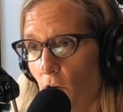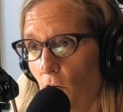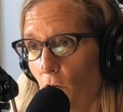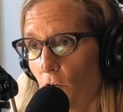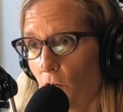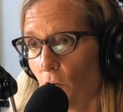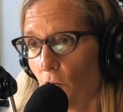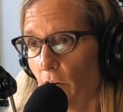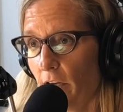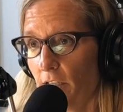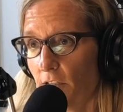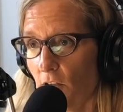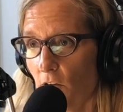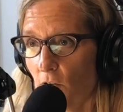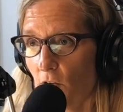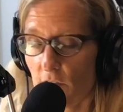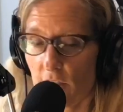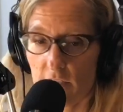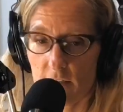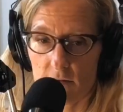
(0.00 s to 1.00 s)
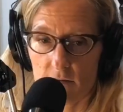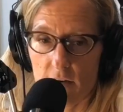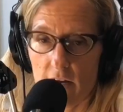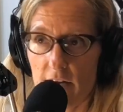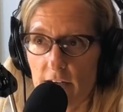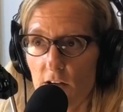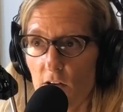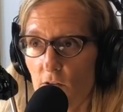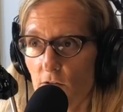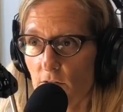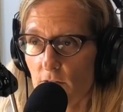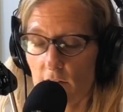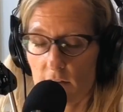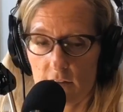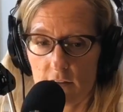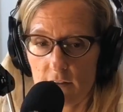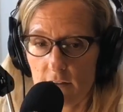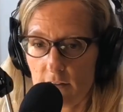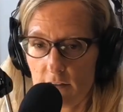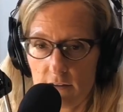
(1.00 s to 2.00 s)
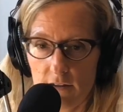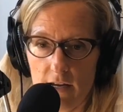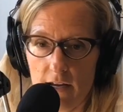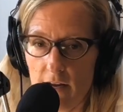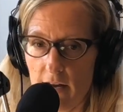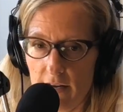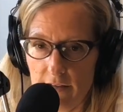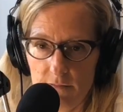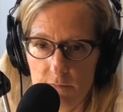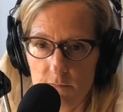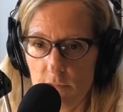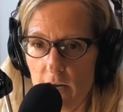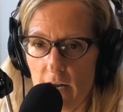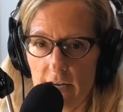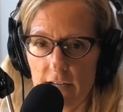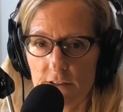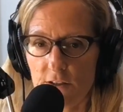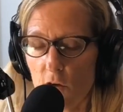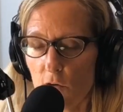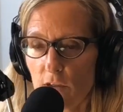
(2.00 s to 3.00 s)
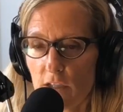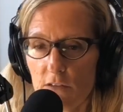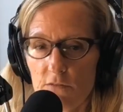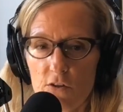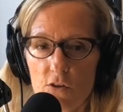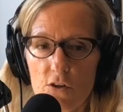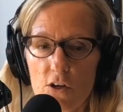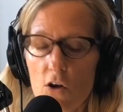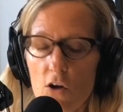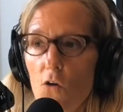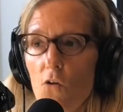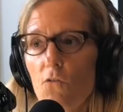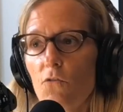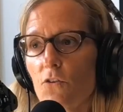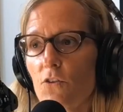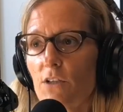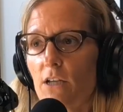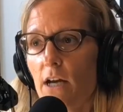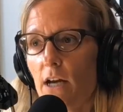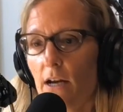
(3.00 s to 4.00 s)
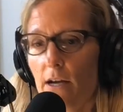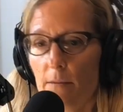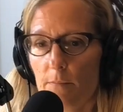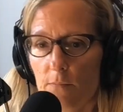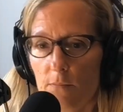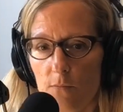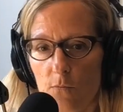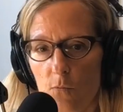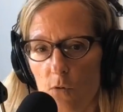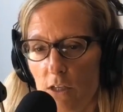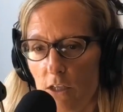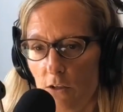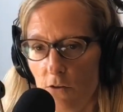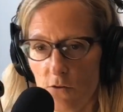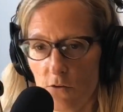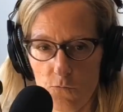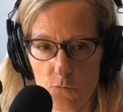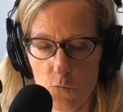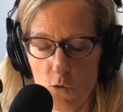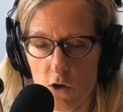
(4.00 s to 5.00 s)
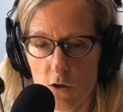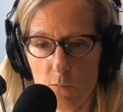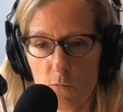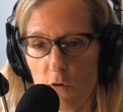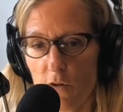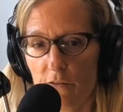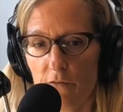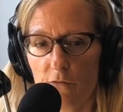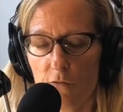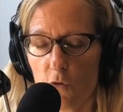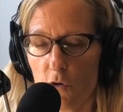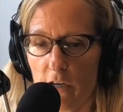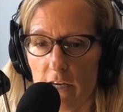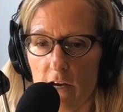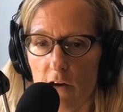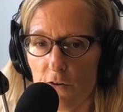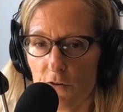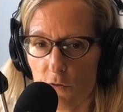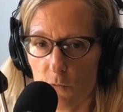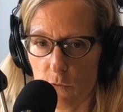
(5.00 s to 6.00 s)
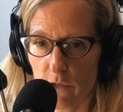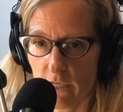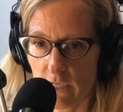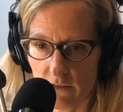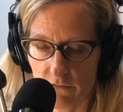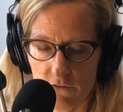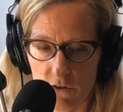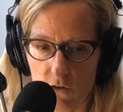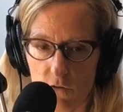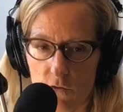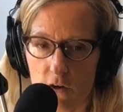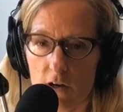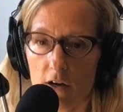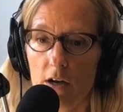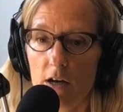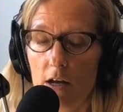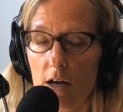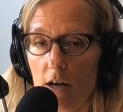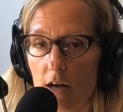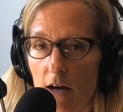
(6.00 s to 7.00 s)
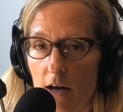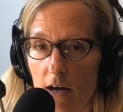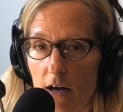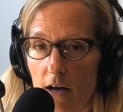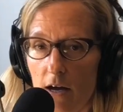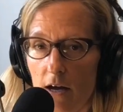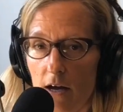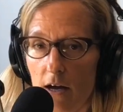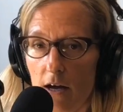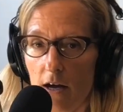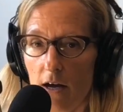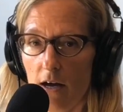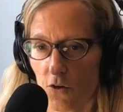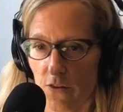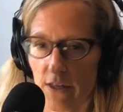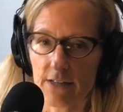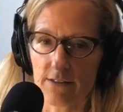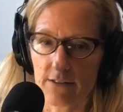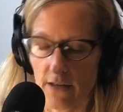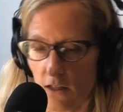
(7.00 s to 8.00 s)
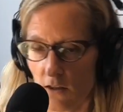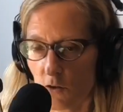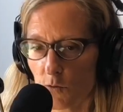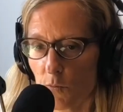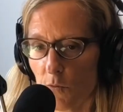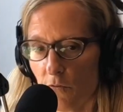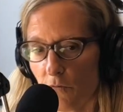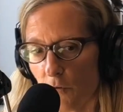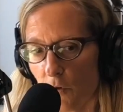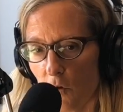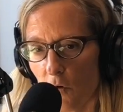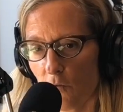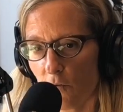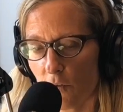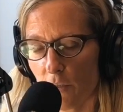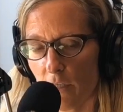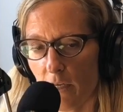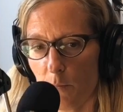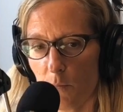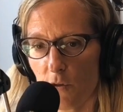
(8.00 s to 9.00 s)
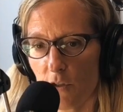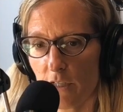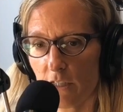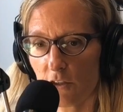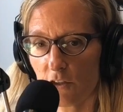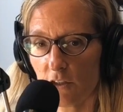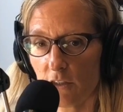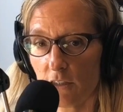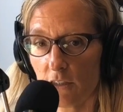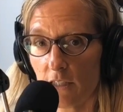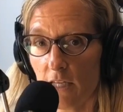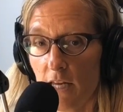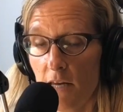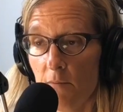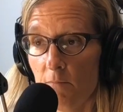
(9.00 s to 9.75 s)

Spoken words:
owed, or I don't give you the overtime when you work more than 40 hours a week, if you are a worker that's eligible for overtime protection,